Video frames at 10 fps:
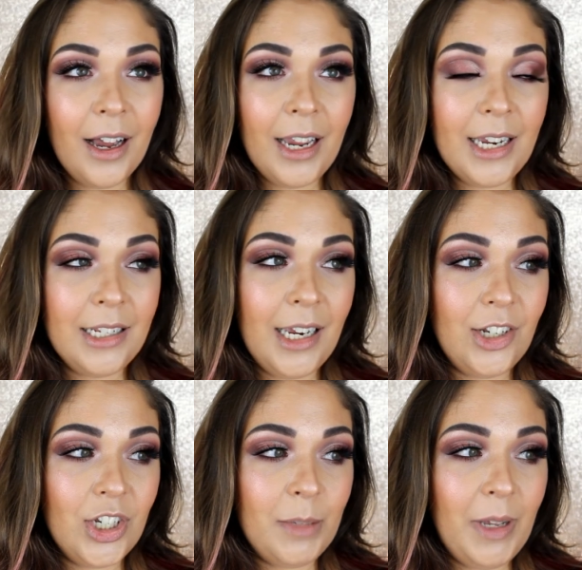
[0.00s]
and,
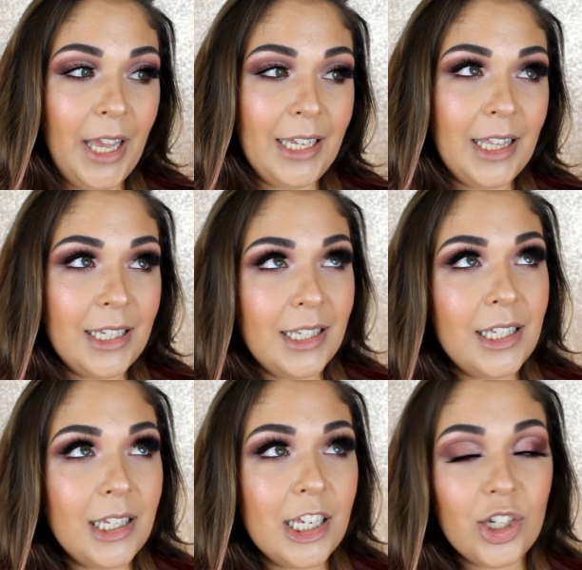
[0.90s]
and just be like, this
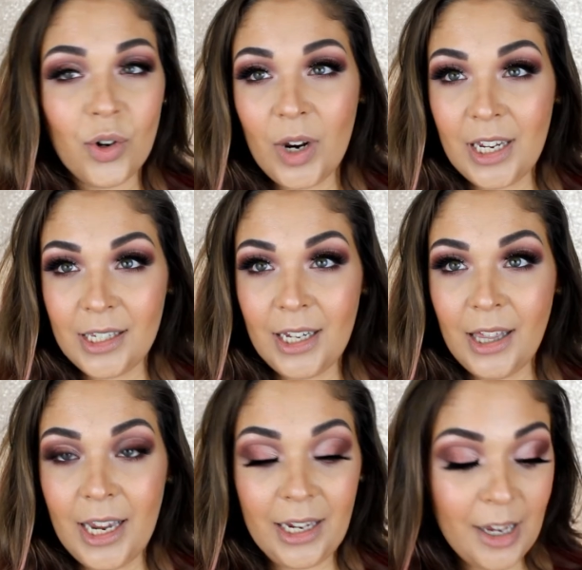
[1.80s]
is, is crazy.
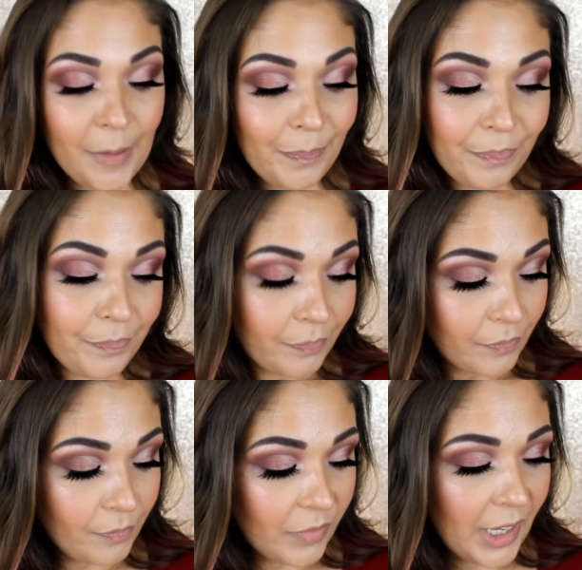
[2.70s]
Like,
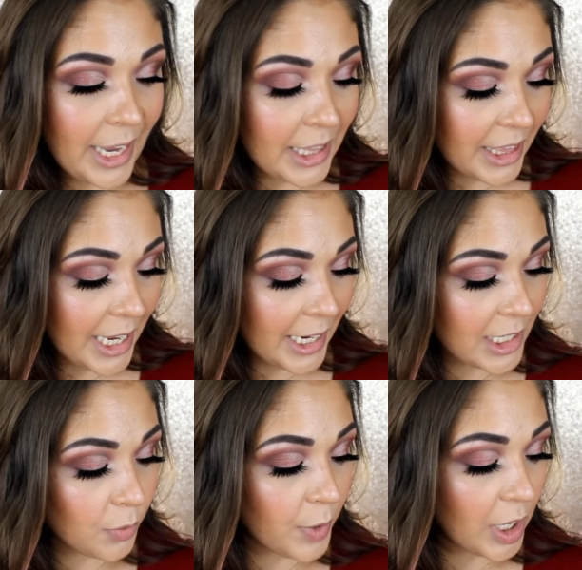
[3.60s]
and the thing
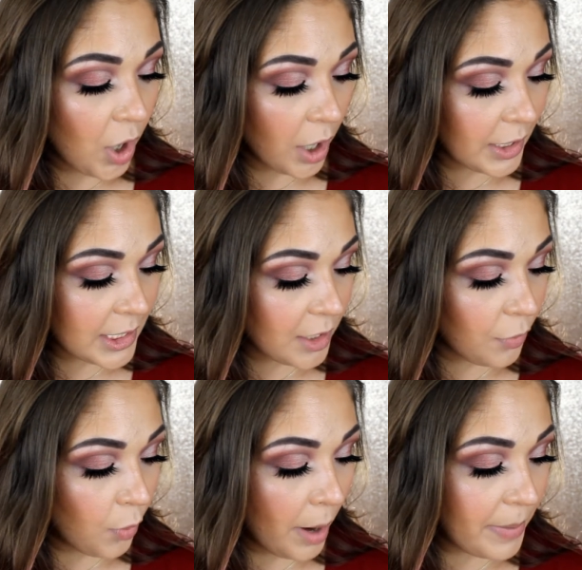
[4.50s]
is, regardless
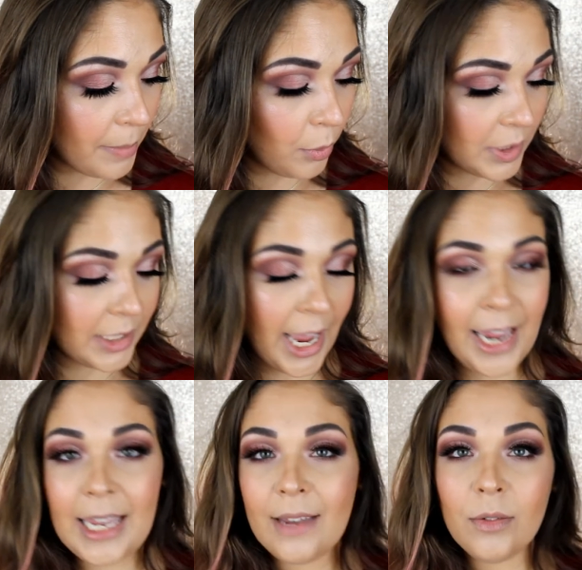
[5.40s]
of what people
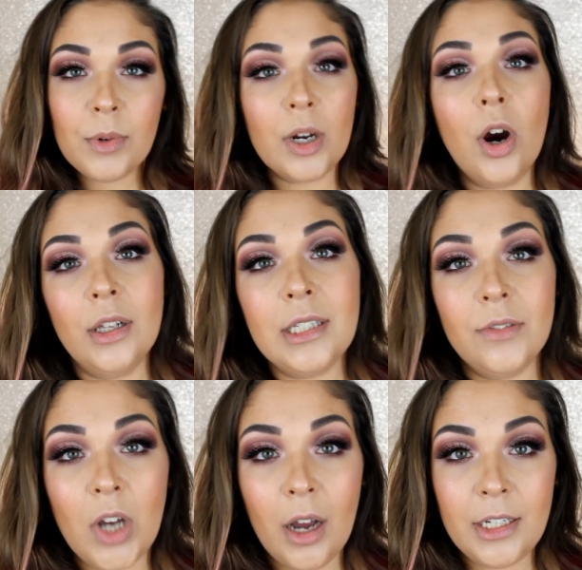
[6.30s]
say, even regardless
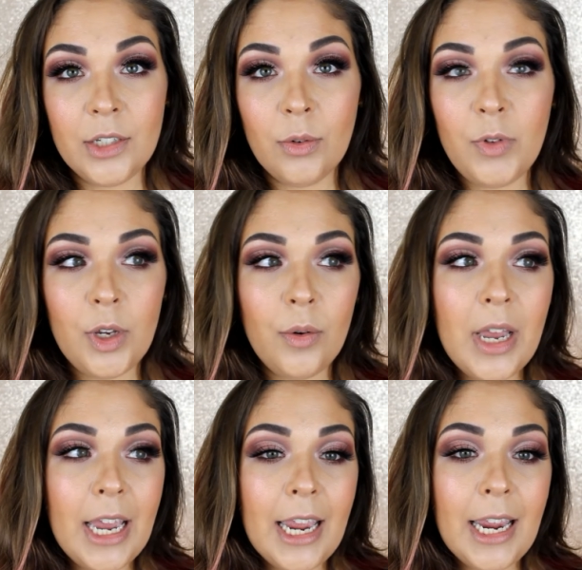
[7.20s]
of Tati's review,
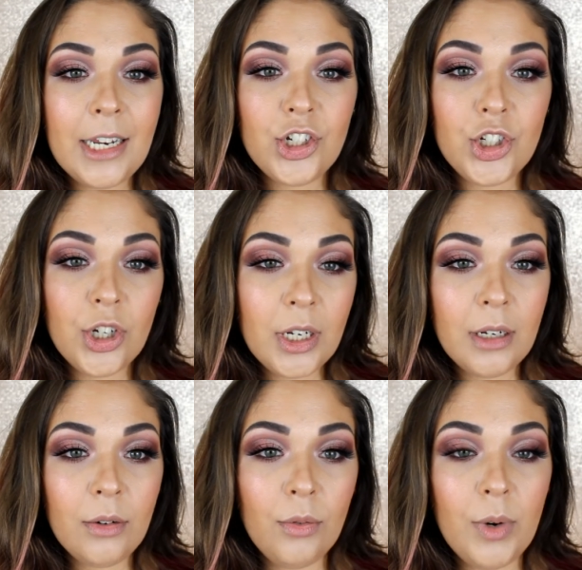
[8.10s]
it
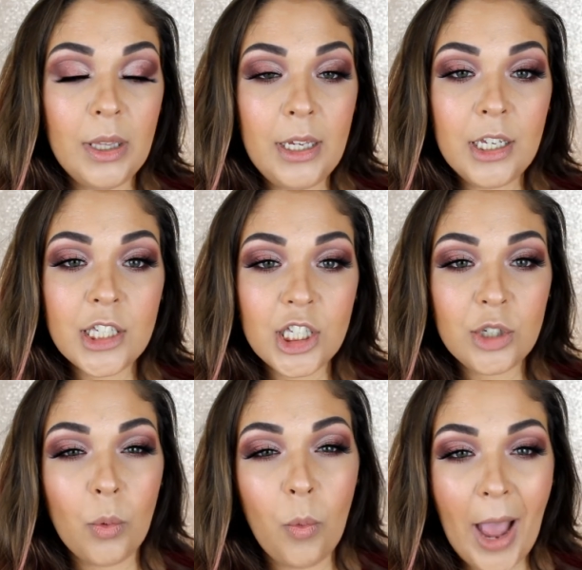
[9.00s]
shouldn't really
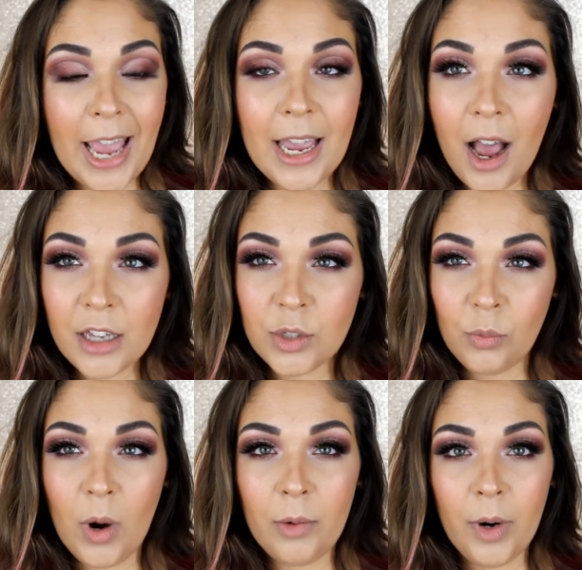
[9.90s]
sway us
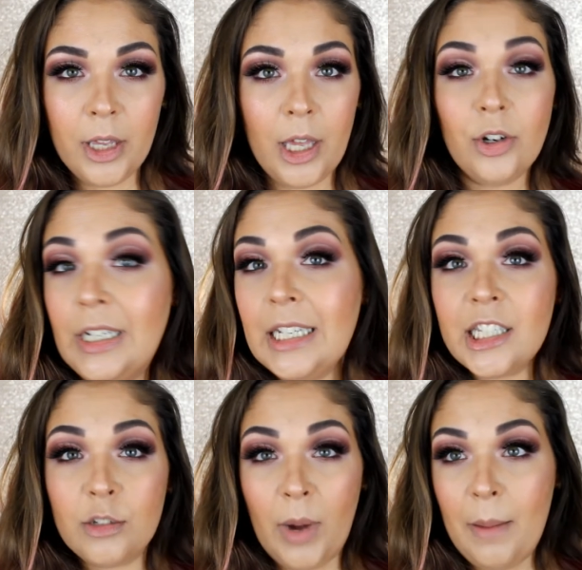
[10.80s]
one way or the didn't
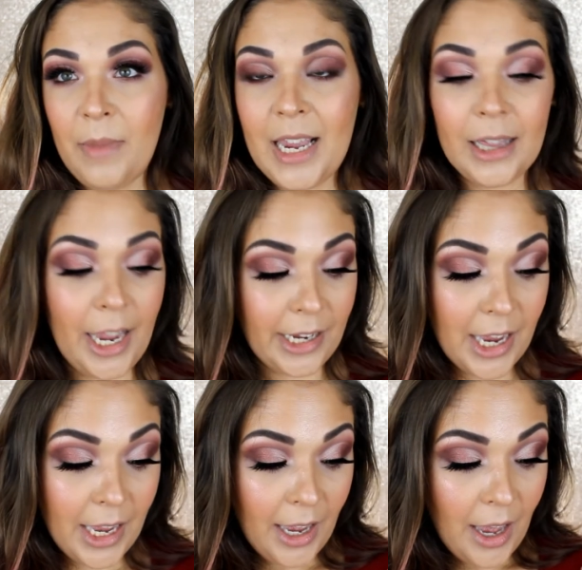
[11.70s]
sway me. Like,
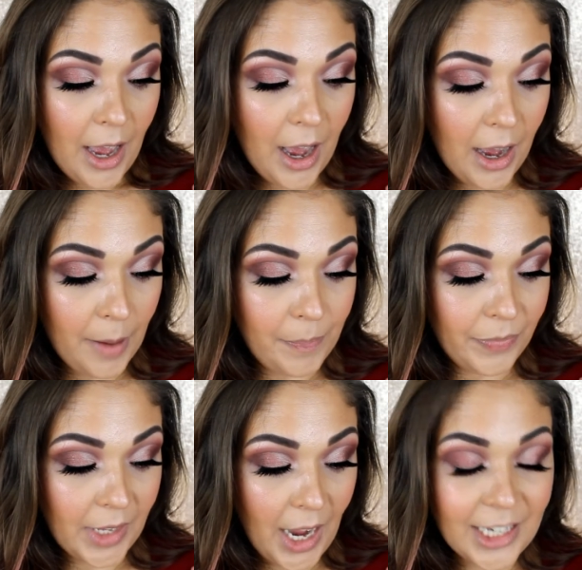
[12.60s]

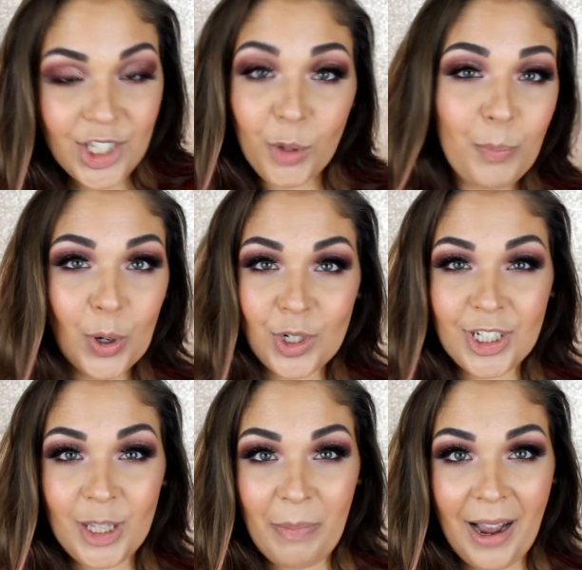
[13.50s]
um, I still
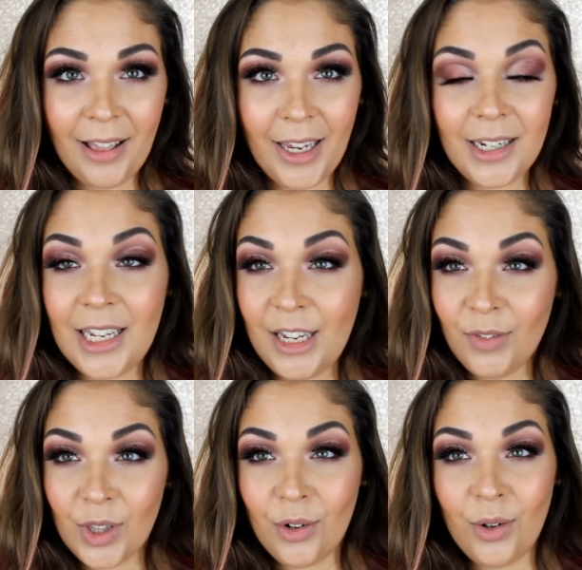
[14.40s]
purchased the palette,
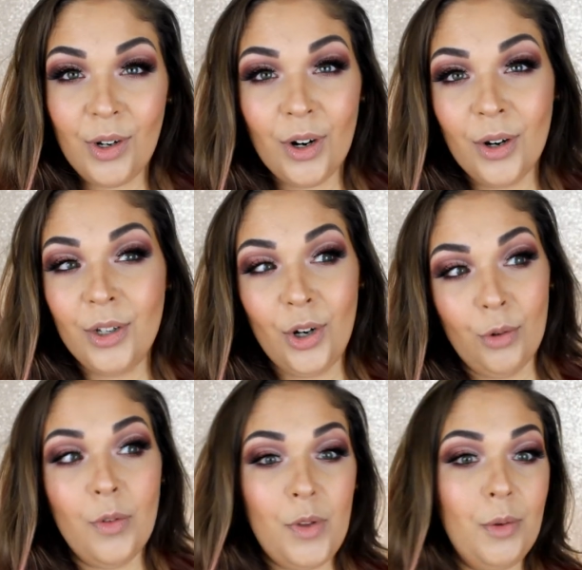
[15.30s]
even though her,
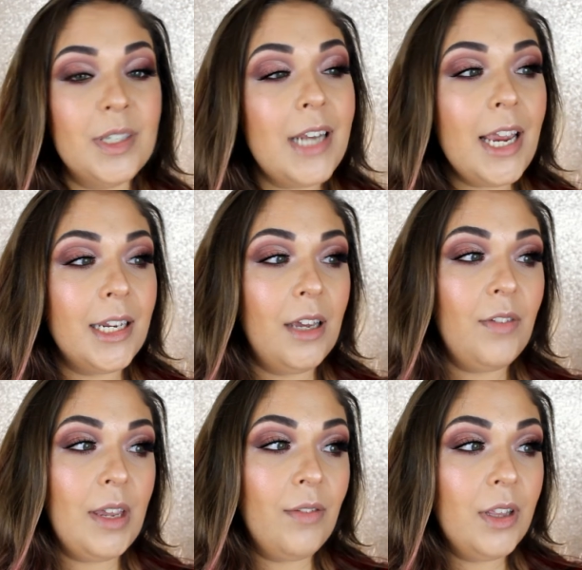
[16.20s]
her review was negative,
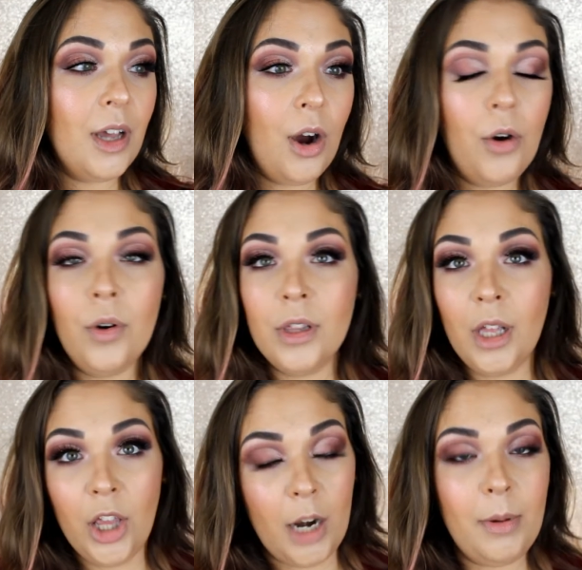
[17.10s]
even though
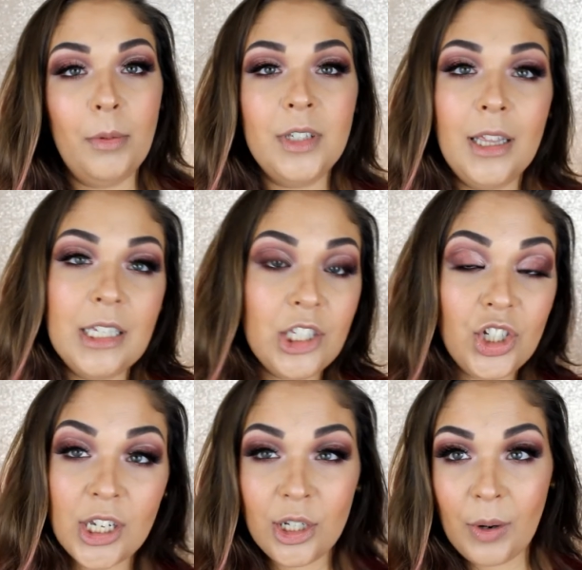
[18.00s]
a lot of people said this is
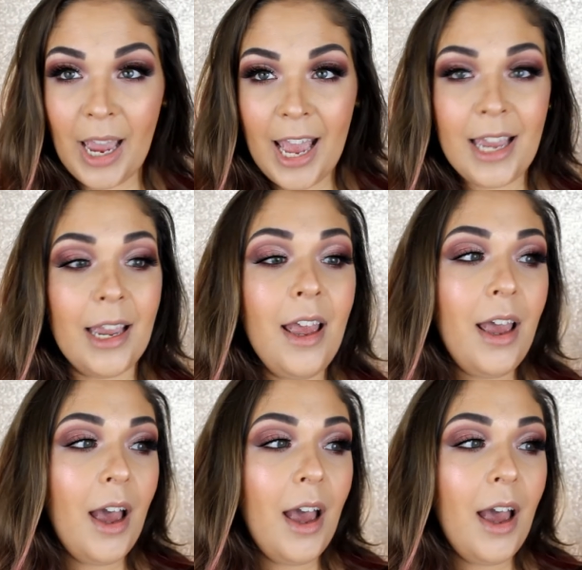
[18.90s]
just okay.